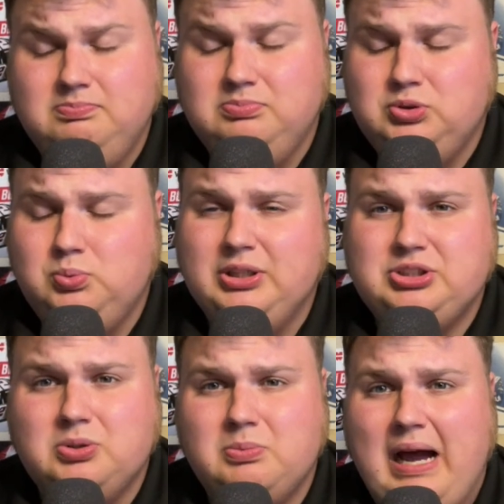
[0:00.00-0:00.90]

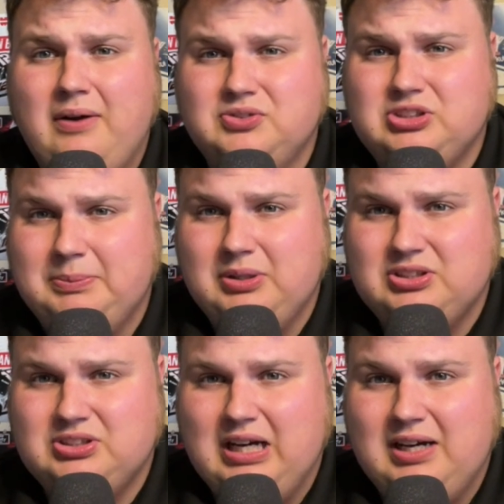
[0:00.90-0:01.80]
switched around some of the
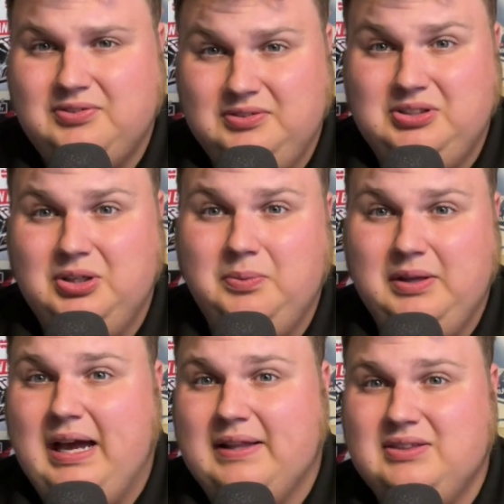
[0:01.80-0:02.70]
stuff until we
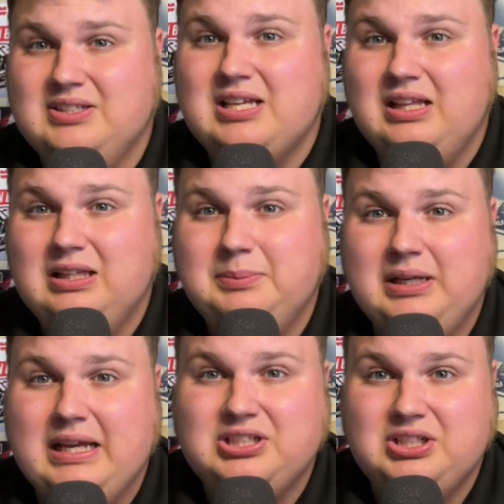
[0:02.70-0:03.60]
got this
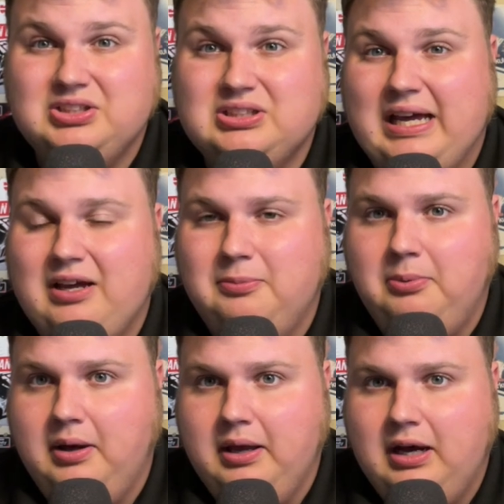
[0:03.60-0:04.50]
elimination style
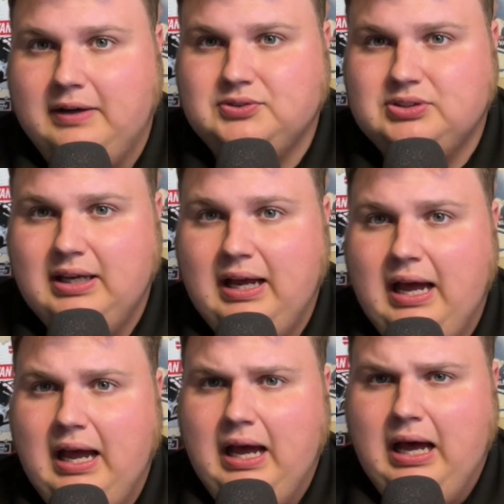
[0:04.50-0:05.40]
playoffs.
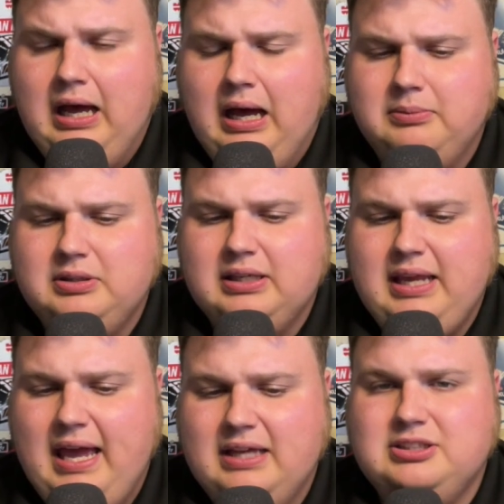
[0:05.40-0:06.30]
The
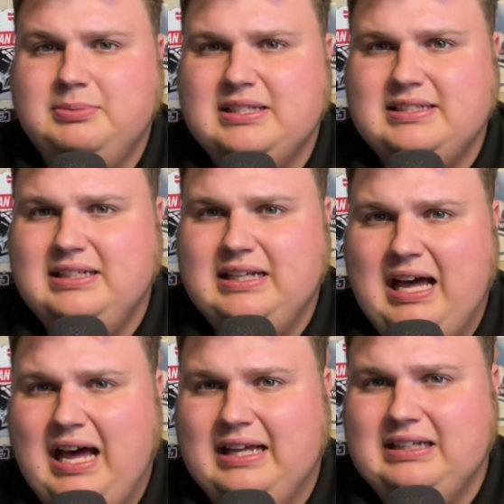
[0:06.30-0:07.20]
chasm is
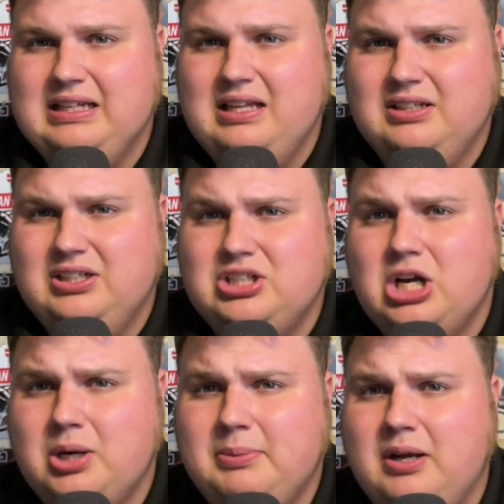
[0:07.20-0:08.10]
not
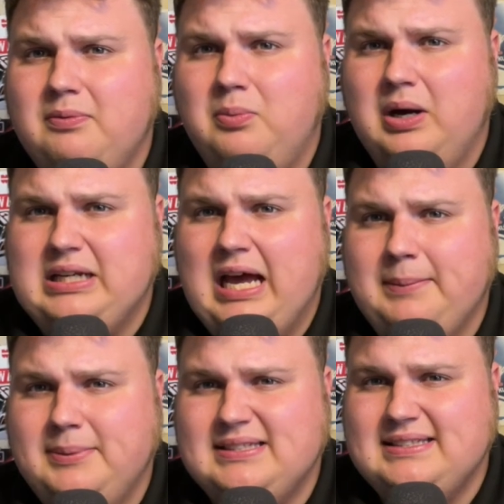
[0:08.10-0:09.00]
determined of what
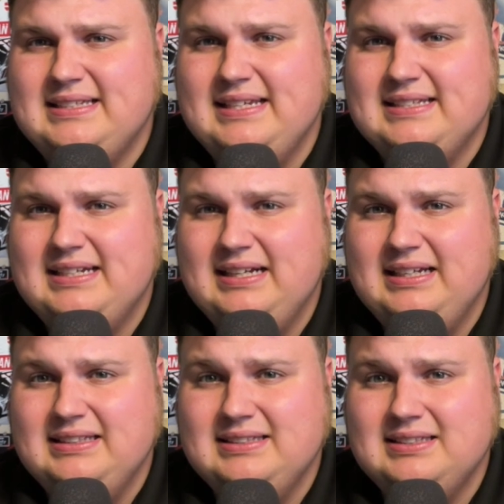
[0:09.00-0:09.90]
type of season it
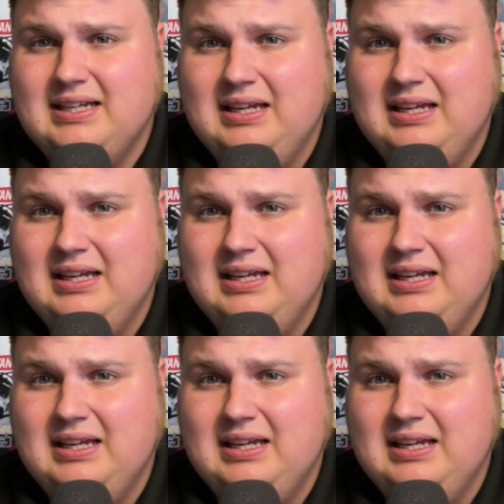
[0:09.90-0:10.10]
is,